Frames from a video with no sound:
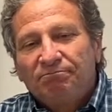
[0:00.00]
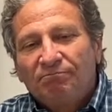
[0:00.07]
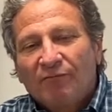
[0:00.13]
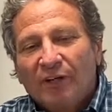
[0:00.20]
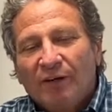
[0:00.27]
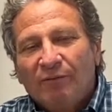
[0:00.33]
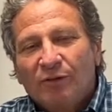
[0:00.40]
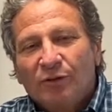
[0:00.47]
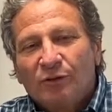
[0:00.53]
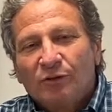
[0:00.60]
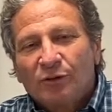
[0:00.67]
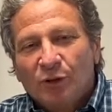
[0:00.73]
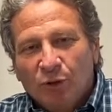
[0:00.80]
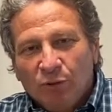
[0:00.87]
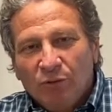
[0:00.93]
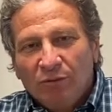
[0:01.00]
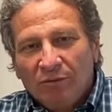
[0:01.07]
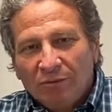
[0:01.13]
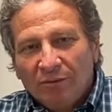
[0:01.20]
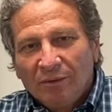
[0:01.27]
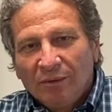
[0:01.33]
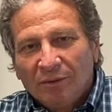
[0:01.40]
If your student
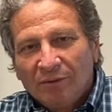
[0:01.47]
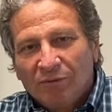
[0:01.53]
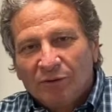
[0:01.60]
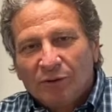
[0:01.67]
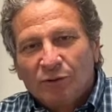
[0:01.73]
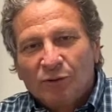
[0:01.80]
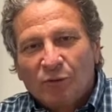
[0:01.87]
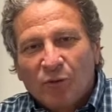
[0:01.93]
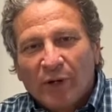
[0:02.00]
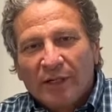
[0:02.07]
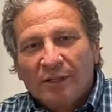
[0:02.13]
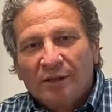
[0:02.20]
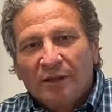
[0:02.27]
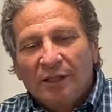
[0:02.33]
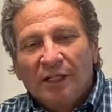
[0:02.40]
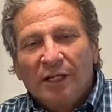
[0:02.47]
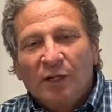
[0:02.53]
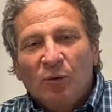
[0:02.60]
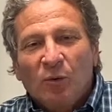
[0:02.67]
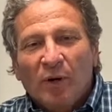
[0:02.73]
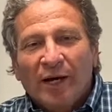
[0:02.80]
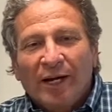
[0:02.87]
feels threatened in any
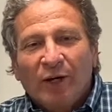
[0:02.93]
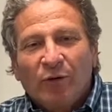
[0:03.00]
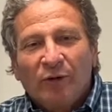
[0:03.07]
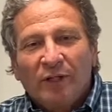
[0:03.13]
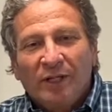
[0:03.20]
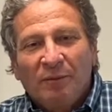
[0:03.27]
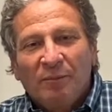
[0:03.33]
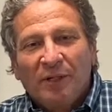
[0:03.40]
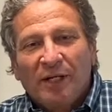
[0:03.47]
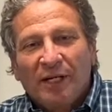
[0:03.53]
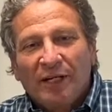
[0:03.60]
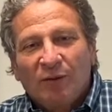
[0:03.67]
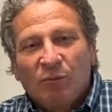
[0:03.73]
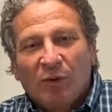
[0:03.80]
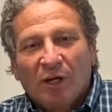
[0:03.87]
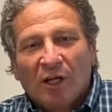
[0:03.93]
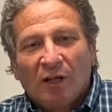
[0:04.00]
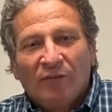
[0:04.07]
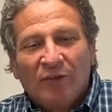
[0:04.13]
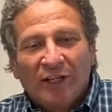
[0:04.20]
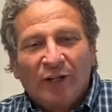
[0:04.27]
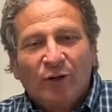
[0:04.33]
way or intimidated while on
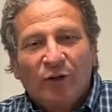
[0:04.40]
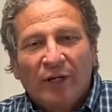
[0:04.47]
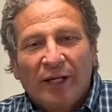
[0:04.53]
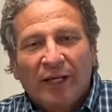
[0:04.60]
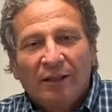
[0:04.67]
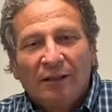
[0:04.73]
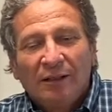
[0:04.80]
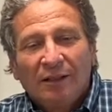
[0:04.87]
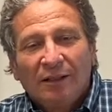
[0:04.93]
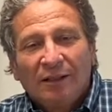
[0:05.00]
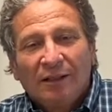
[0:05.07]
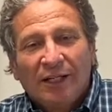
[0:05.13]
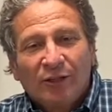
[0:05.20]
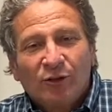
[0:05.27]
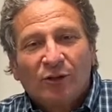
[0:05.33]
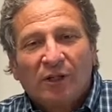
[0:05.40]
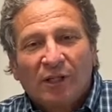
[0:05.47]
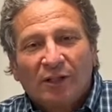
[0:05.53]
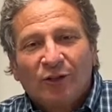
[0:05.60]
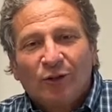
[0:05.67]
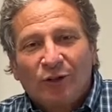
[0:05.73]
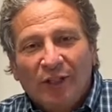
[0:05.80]
the internet, they should
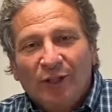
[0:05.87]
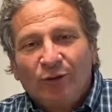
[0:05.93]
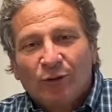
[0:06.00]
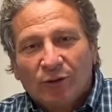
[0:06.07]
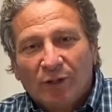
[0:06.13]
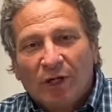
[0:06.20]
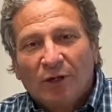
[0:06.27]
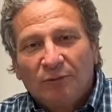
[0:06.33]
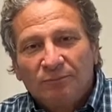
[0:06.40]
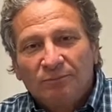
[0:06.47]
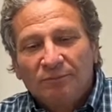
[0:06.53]
let their teacher know.